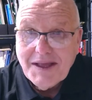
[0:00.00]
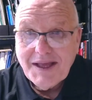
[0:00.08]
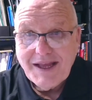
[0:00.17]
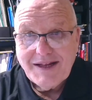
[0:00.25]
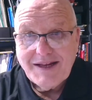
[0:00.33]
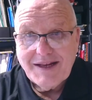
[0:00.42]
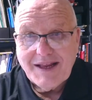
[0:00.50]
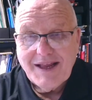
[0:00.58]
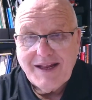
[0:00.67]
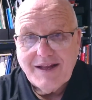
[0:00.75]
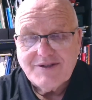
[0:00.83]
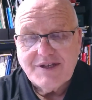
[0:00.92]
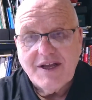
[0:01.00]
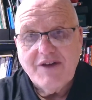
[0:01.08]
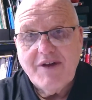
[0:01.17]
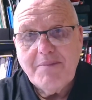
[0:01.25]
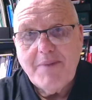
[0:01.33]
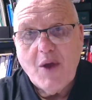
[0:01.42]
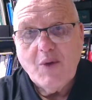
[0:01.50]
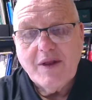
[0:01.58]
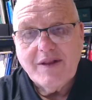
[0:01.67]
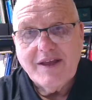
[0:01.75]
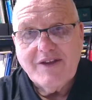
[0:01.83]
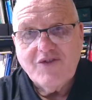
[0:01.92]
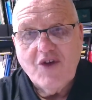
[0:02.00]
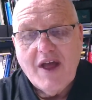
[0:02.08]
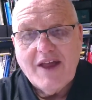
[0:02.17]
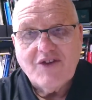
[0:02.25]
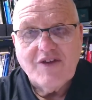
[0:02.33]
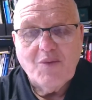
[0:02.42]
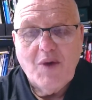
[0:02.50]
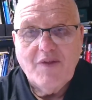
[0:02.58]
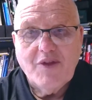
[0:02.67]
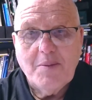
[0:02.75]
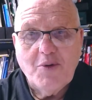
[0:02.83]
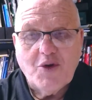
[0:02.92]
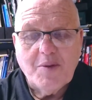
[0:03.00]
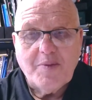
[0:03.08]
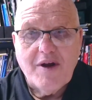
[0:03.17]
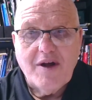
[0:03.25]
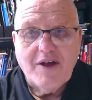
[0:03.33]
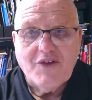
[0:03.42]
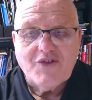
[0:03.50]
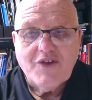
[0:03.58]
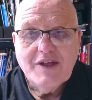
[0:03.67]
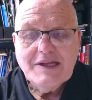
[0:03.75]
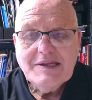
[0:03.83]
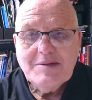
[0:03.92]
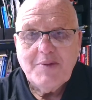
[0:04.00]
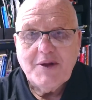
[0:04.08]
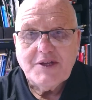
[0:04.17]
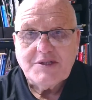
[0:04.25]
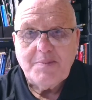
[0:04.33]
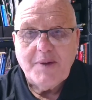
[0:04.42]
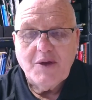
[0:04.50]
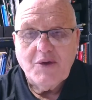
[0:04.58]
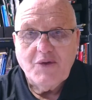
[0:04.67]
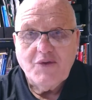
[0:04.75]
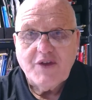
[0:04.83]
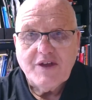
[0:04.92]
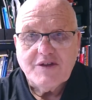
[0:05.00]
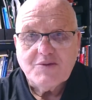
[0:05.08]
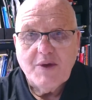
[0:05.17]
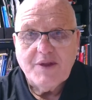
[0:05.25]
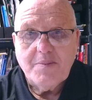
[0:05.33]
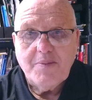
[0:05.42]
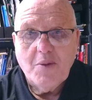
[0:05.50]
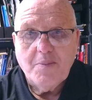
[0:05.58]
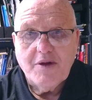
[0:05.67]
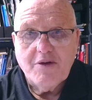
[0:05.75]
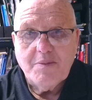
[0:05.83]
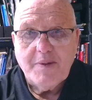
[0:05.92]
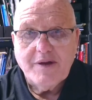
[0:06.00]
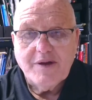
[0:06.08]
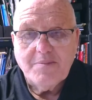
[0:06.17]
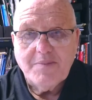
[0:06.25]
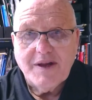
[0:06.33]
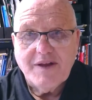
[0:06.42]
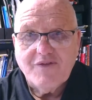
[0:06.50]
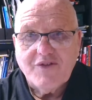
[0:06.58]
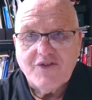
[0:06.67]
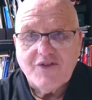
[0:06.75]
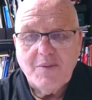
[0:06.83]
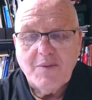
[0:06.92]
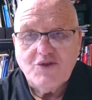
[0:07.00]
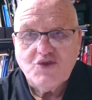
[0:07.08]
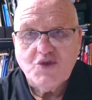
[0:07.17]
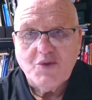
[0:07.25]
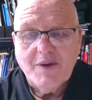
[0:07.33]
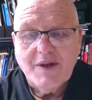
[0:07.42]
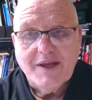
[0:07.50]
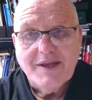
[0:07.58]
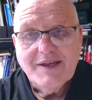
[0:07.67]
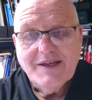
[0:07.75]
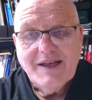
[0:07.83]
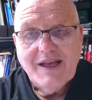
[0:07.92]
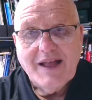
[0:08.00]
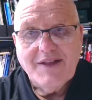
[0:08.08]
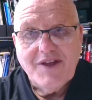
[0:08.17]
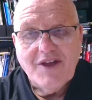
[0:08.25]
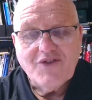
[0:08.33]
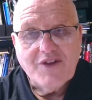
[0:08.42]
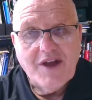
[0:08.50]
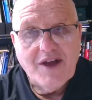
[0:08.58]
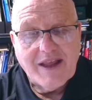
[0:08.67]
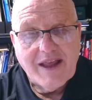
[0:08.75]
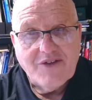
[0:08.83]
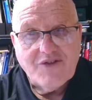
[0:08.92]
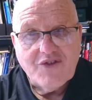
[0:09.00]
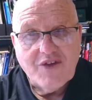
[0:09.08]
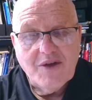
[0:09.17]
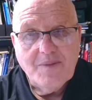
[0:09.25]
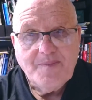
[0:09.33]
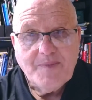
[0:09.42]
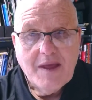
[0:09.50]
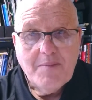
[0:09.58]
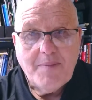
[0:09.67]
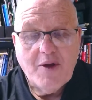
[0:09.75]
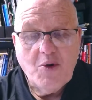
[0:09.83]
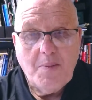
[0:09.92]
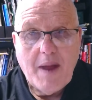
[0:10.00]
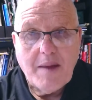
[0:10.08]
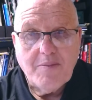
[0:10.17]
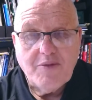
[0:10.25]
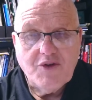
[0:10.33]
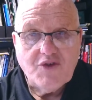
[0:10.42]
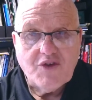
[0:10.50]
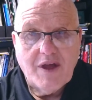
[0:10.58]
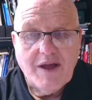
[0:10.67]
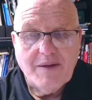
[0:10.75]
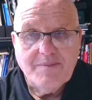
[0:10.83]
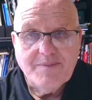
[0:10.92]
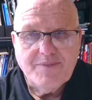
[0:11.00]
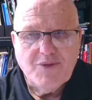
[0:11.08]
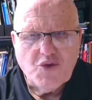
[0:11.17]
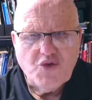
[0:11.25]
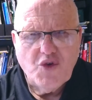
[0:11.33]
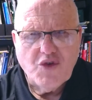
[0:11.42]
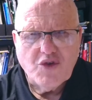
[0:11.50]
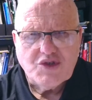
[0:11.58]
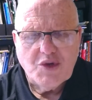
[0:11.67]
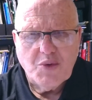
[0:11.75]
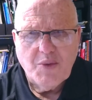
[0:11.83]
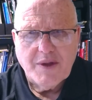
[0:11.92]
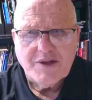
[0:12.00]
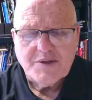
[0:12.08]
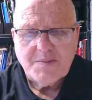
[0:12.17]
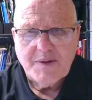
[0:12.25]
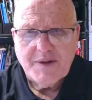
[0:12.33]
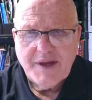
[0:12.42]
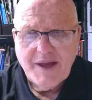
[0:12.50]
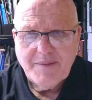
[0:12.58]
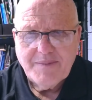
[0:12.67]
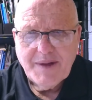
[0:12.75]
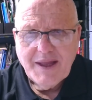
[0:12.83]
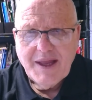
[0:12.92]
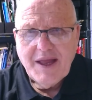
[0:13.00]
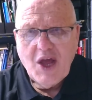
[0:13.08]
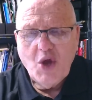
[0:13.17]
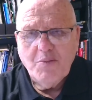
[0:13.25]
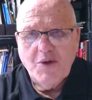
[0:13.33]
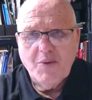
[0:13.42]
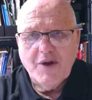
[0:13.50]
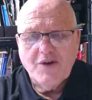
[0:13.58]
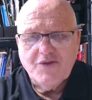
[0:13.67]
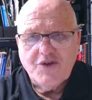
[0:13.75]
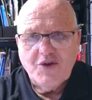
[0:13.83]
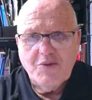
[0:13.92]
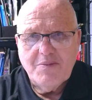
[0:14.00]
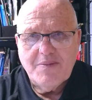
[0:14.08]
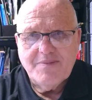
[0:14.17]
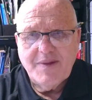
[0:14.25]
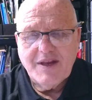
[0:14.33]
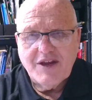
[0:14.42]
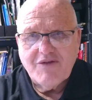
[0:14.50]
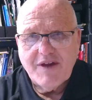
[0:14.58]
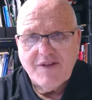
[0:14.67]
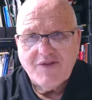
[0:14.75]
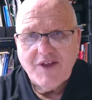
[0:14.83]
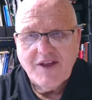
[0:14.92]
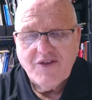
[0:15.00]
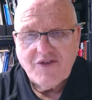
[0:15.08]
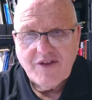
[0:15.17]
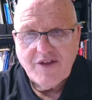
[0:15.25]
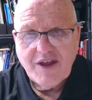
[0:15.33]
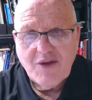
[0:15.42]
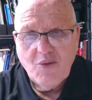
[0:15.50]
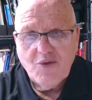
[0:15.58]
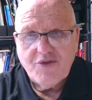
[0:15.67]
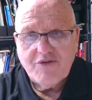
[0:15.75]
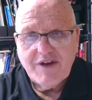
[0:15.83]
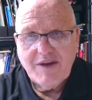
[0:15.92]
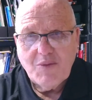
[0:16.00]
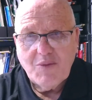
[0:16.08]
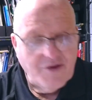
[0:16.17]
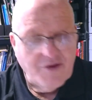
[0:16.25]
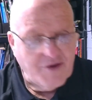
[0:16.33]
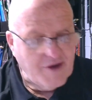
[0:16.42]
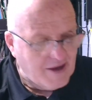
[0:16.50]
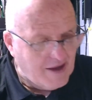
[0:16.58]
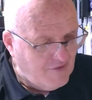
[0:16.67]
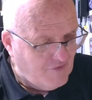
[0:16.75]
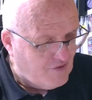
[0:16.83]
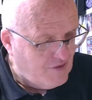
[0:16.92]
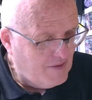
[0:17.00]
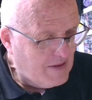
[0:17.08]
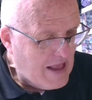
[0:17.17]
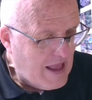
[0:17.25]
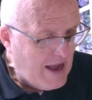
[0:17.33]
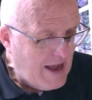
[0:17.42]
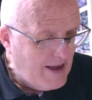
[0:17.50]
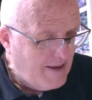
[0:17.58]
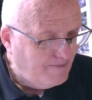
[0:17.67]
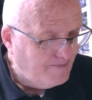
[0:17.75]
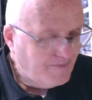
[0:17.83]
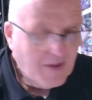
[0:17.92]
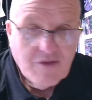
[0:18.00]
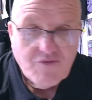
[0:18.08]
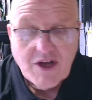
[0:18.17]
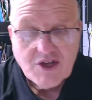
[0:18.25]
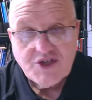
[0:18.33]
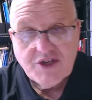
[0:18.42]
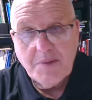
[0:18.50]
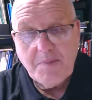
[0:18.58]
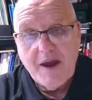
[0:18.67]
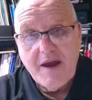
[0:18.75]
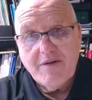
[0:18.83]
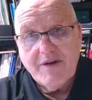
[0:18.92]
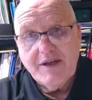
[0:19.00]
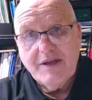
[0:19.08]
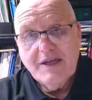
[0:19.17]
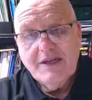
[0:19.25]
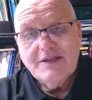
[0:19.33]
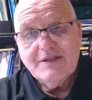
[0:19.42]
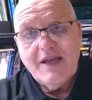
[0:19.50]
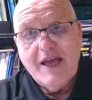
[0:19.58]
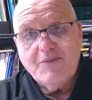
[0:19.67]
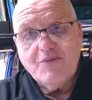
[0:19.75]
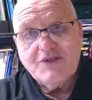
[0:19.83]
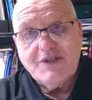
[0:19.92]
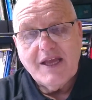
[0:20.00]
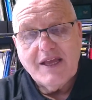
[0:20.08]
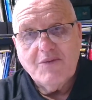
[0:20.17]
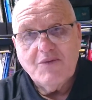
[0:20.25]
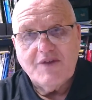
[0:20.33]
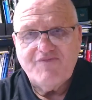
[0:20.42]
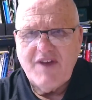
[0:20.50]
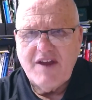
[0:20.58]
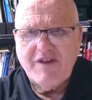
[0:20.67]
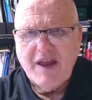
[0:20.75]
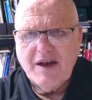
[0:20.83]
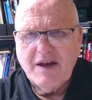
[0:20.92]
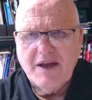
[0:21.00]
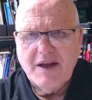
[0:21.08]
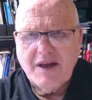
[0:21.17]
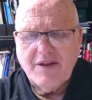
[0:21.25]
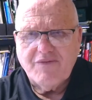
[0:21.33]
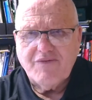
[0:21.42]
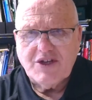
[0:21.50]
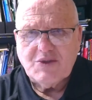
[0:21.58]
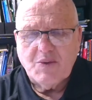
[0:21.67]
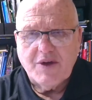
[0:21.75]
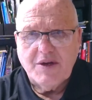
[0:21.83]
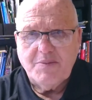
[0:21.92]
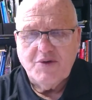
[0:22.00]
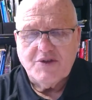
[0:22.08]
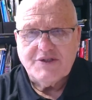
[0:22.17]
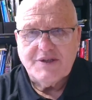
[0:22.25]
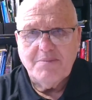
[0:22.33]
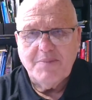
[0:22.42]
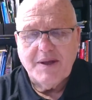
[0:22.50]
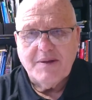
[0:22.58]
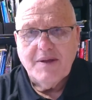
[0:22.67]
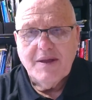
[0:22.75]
he doesn't go around moaning that he's not actually won the Booker Prize. But I suppose it's whether popular opinion believes that someone should win it and doesn't, I guess. So Beryl Bainbridge, not sure you're still with us, but hope you went on to do many great things in the authory world, I guess. Russia, apparently Dad was saying it was very unlikely that Russia were going to put some big